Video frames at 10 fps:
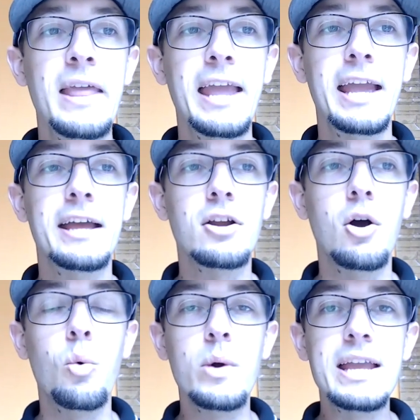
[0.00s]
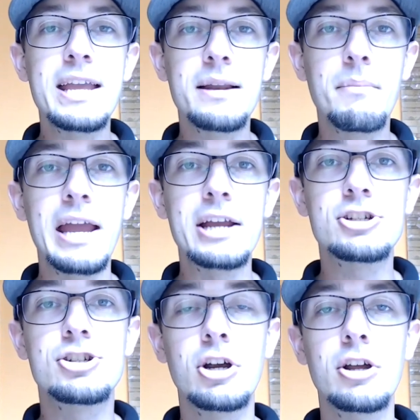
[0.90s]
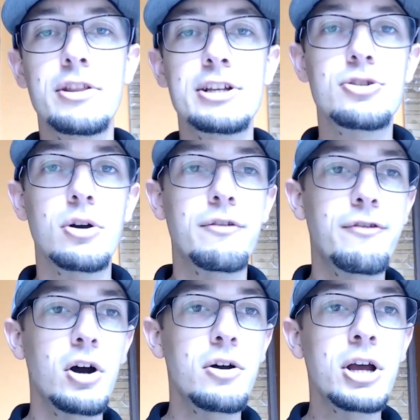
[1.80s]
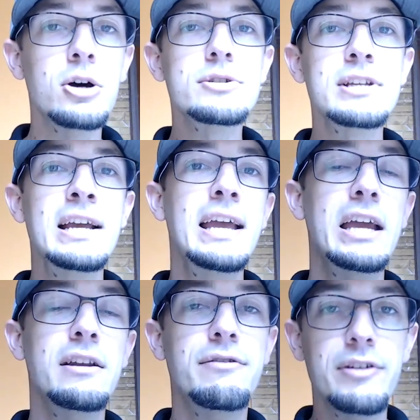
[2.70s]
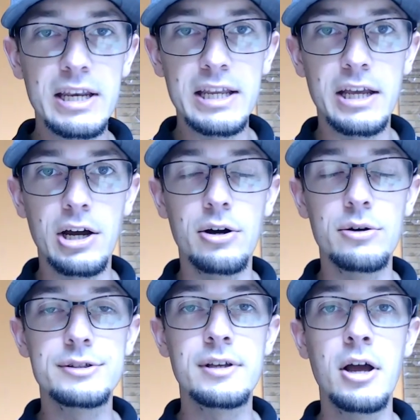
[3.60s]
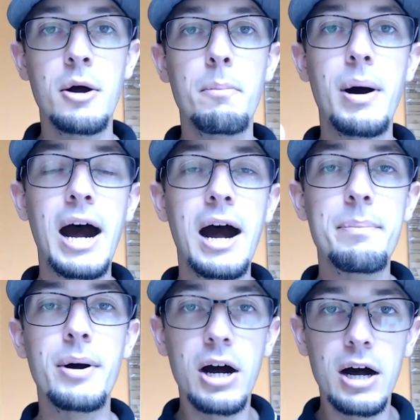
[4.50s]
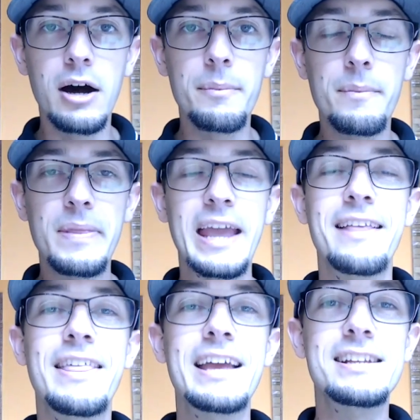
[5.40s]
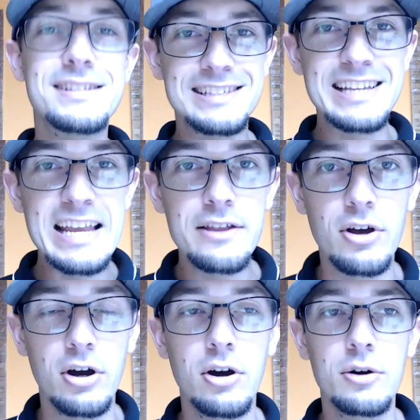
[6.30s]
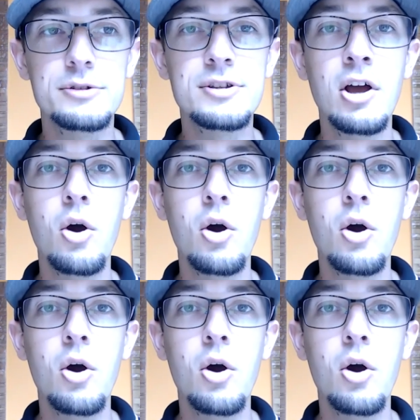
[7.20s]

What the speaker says: and we can make sure that your photos and videos pop up and they see those